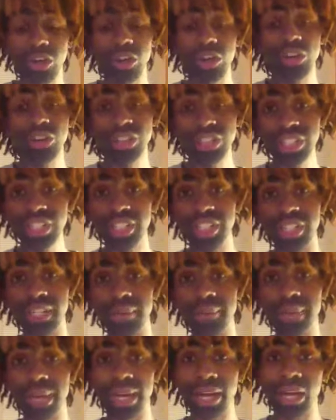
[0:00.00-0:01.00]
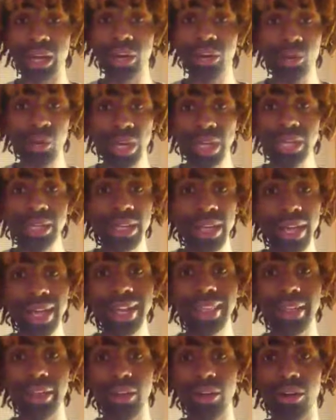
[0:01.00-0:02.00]
all year about how great a guy
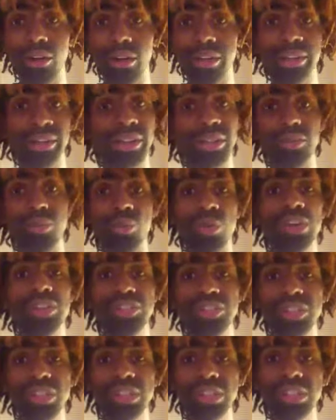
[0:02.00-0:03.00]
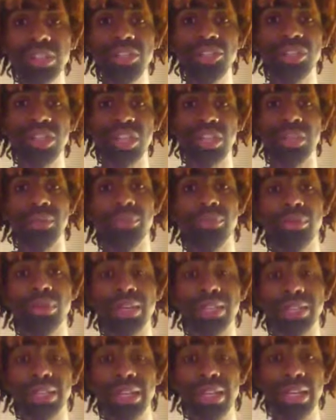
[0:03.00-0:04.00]
they are to this one chick that they're trying to
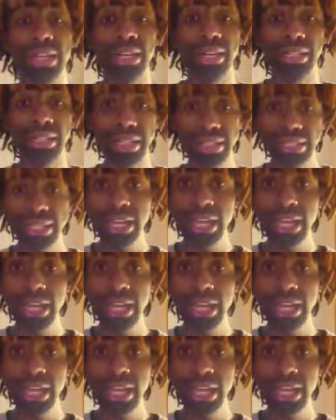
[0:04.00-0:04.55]
impress. Let the